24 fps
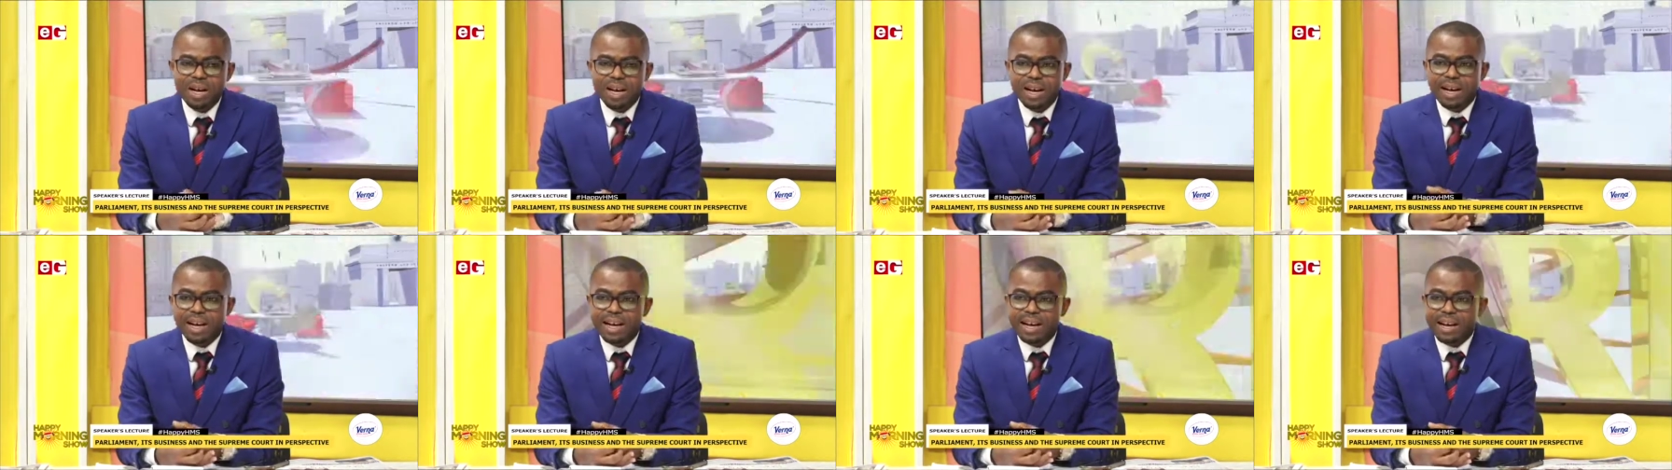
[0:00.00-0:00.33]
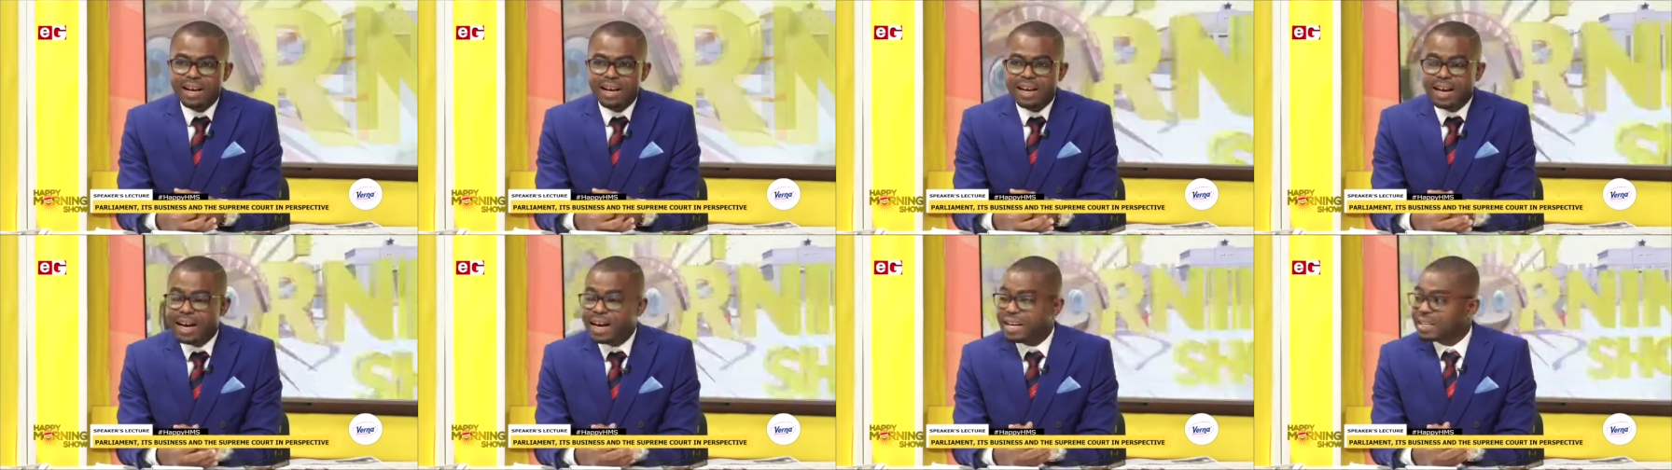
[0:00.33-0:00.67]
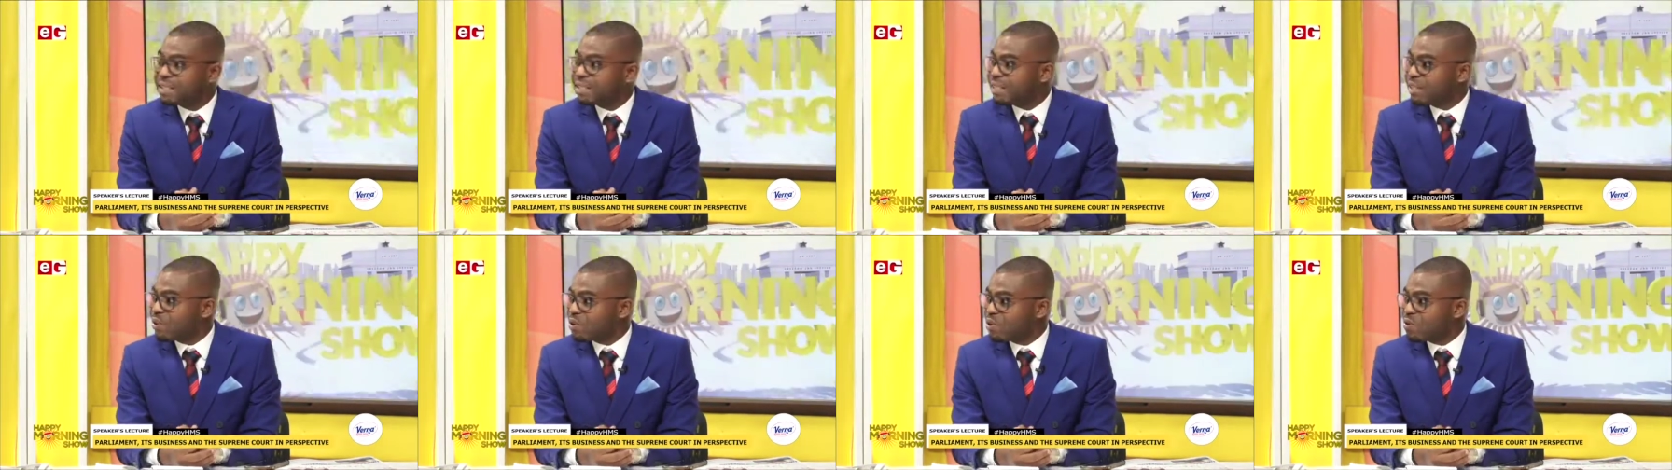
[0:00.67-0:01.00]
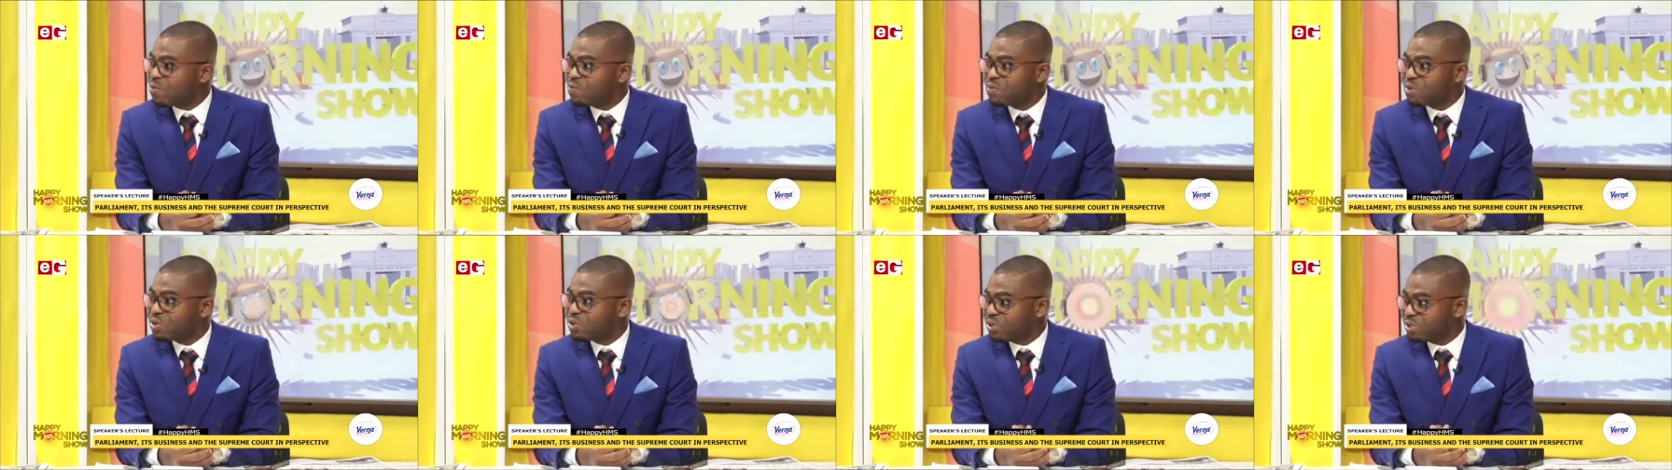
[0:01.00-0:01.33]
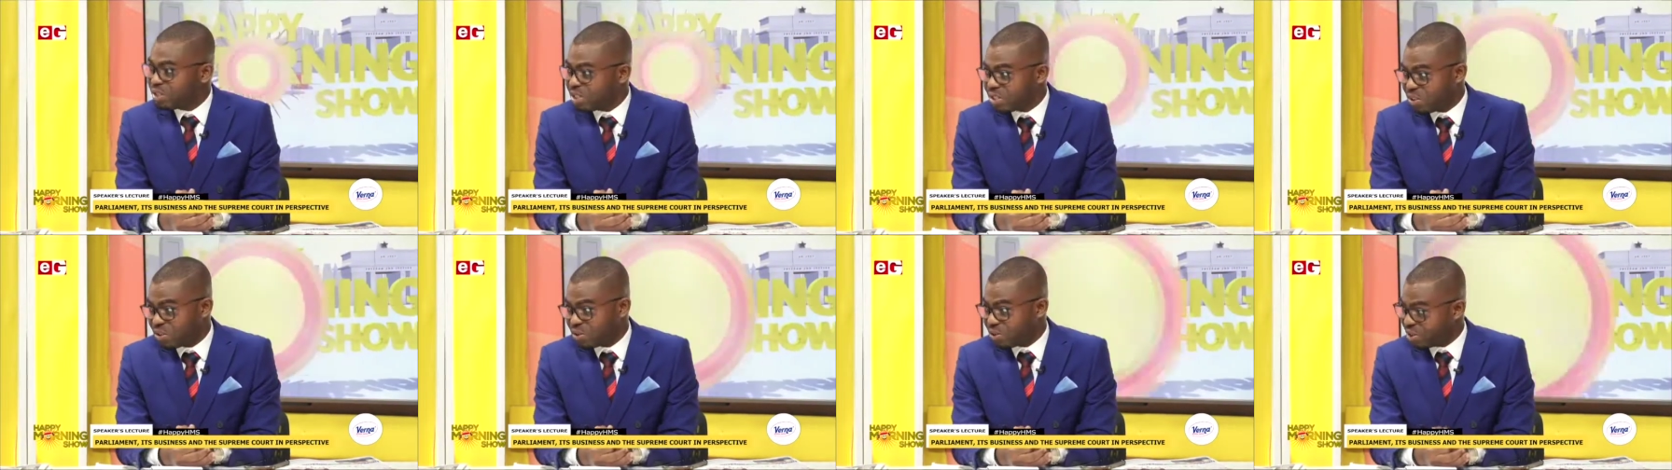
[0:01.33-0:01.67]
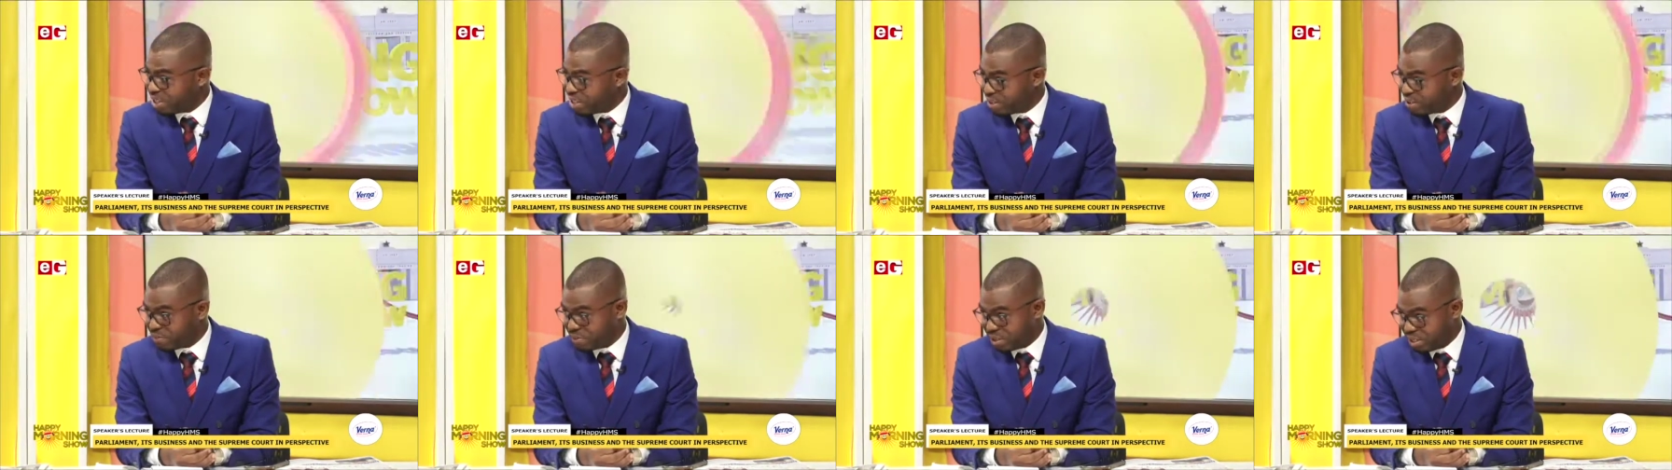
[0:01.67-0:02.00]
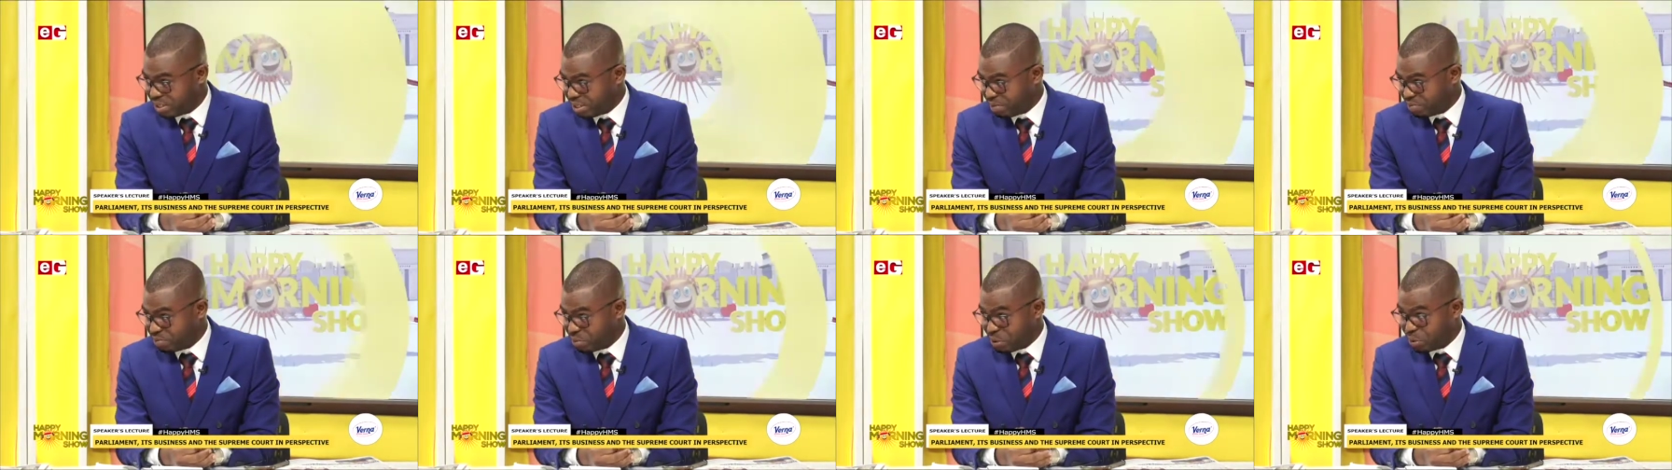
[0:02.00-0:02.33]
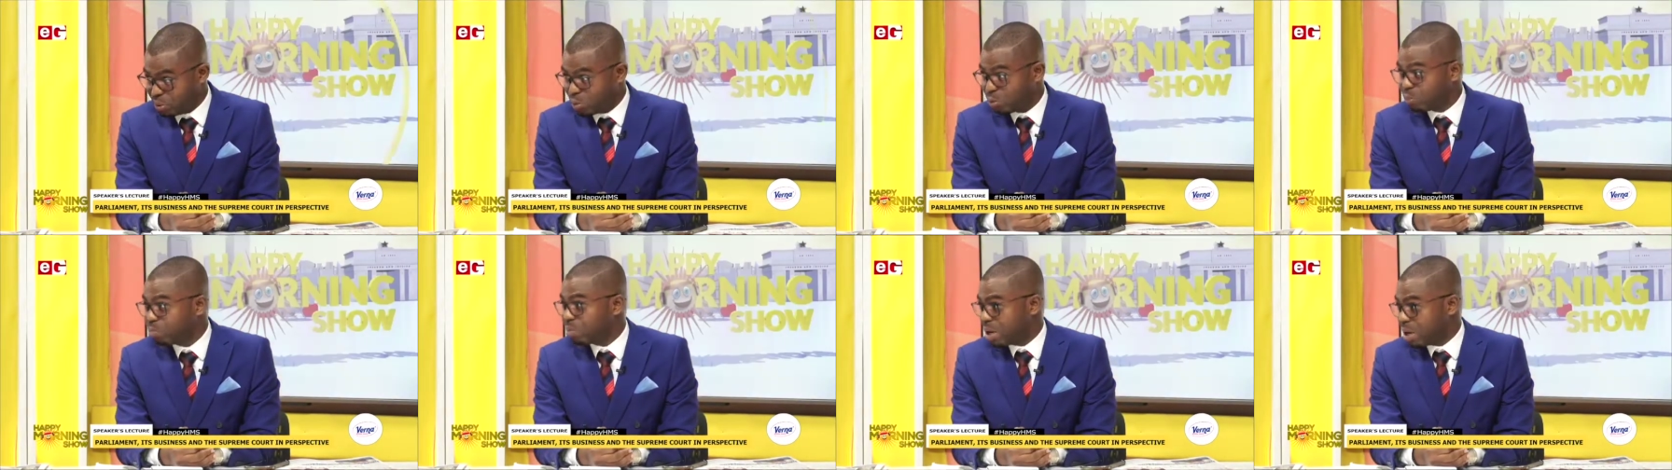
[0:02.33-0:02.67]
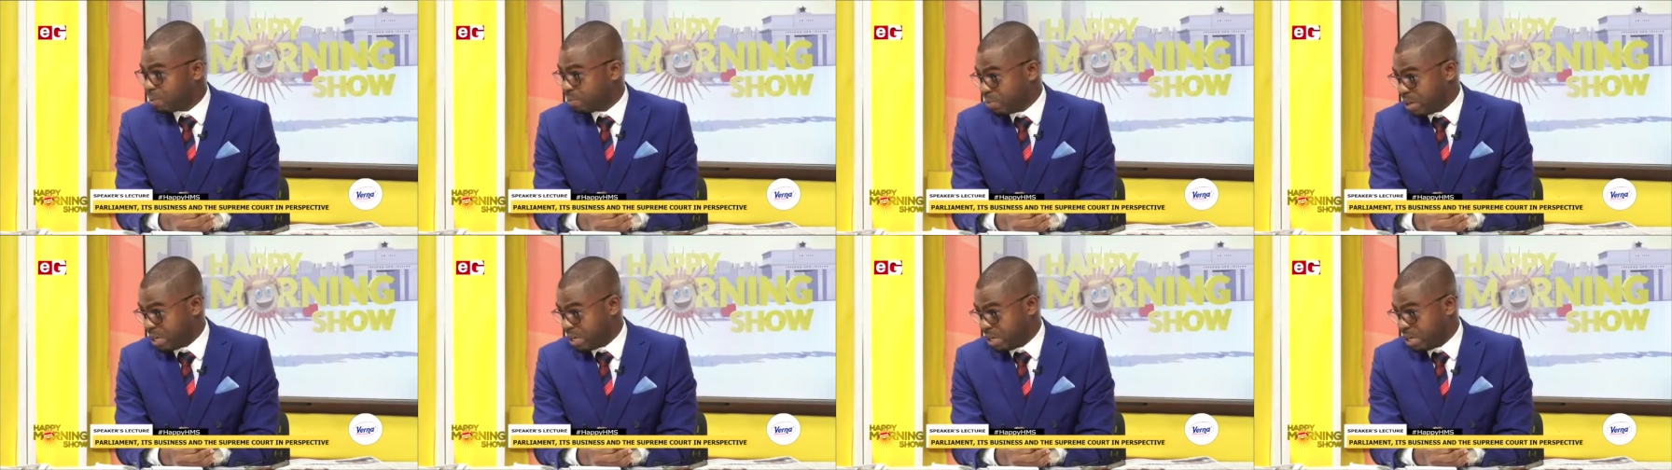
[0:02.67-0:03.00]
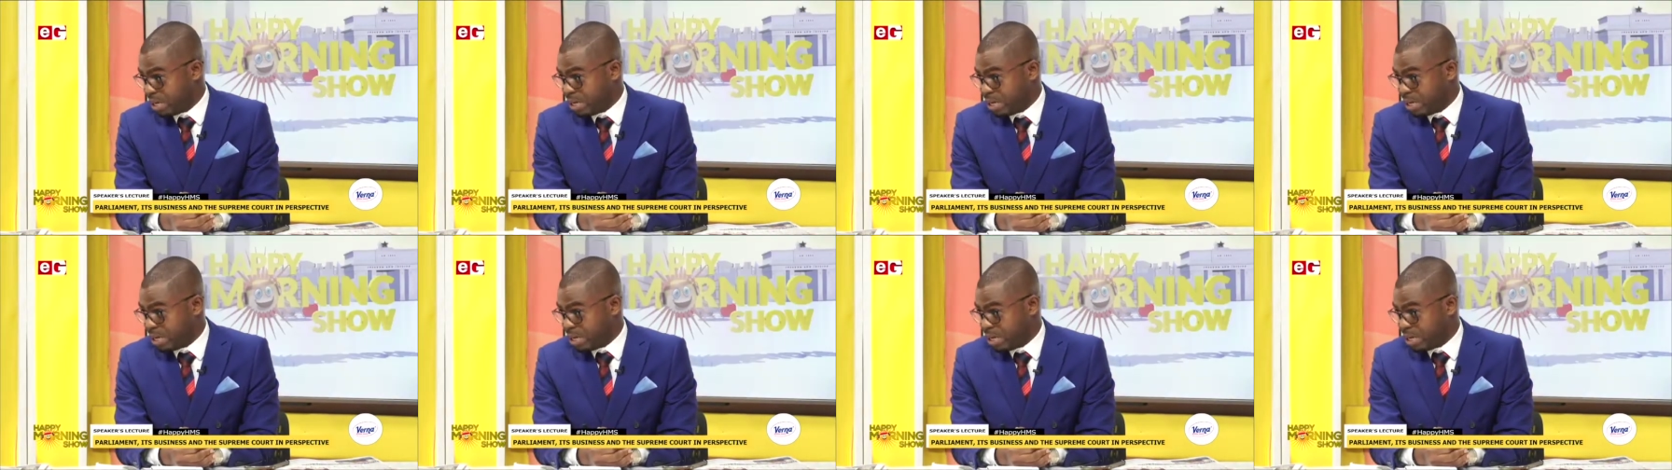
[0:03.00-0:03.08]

Uh, Isaac, unfortunately, all your wedding meant to Mama.